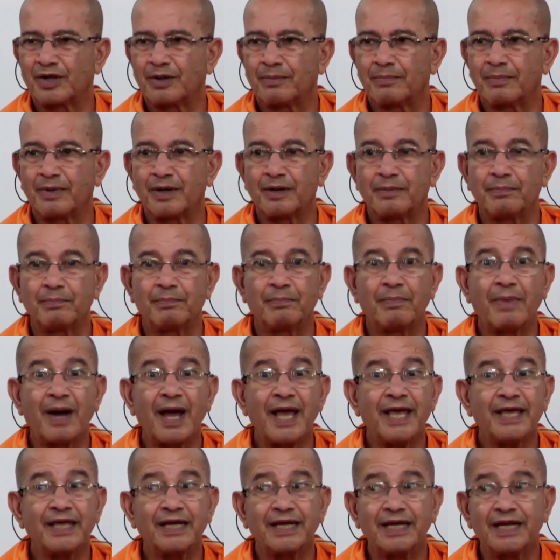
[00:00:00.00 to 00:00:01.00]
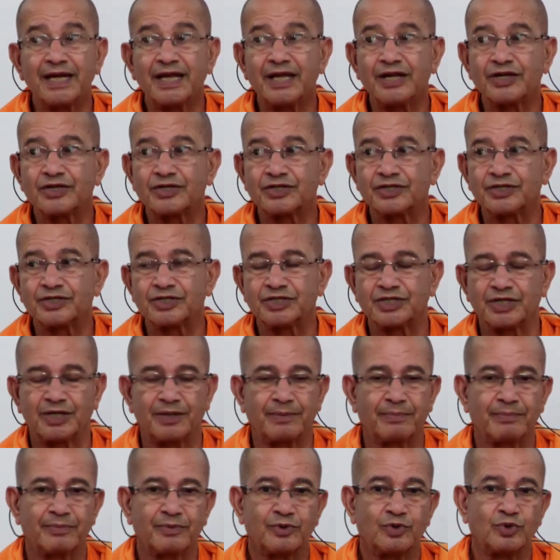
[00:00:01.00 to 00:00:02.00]
But my relationship,
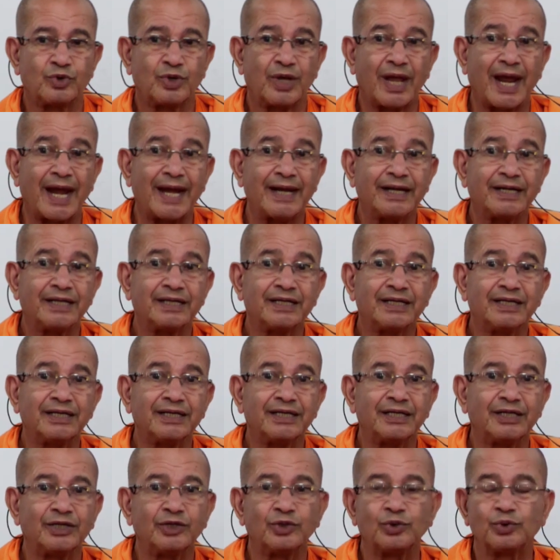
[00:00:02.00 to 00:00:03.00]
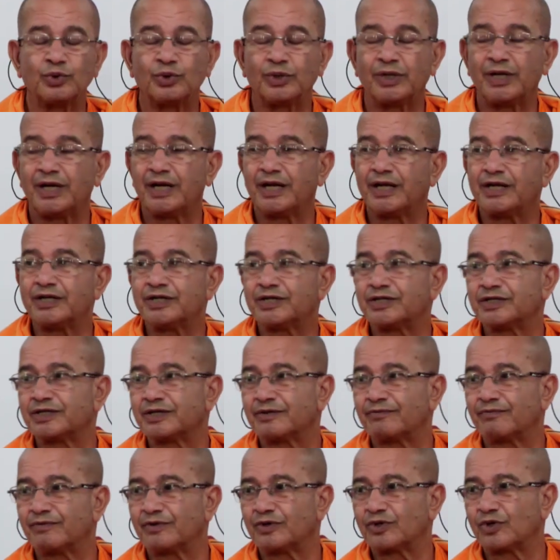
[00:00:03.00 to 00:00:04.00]
to enter into
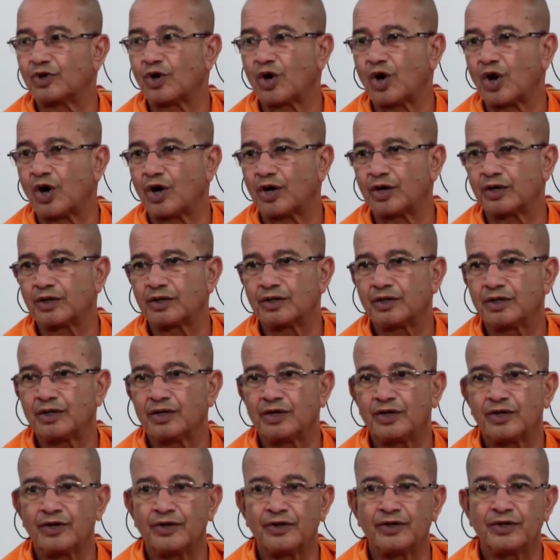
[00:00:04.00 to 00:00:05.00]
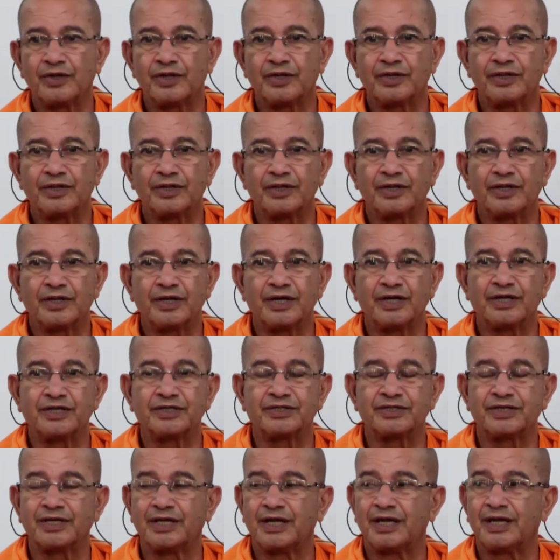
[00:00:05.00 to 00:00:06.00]
relationship with God, it is
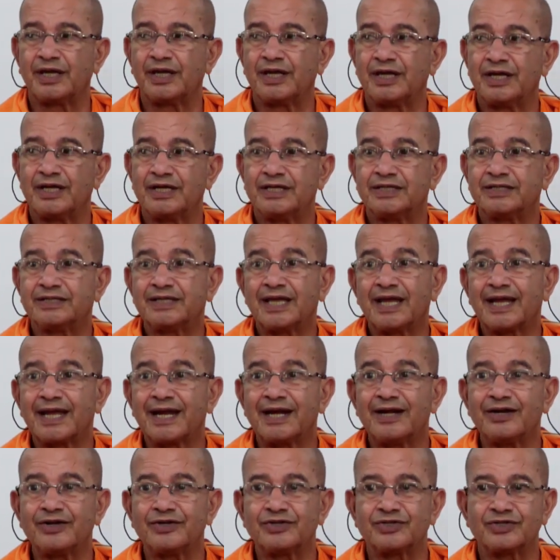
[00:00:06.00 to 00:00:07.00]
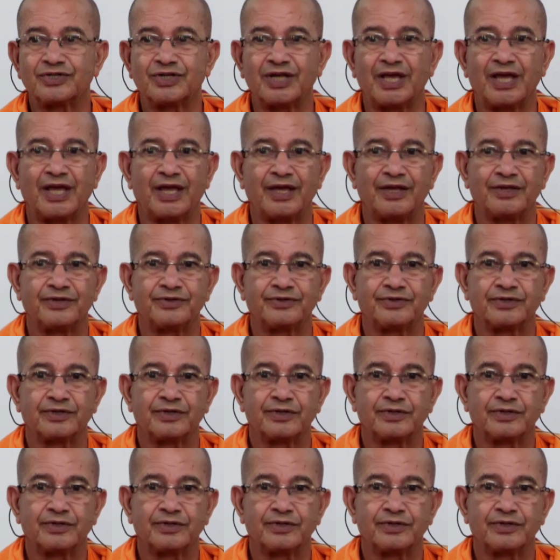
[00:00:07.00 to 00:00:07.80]
a second stage.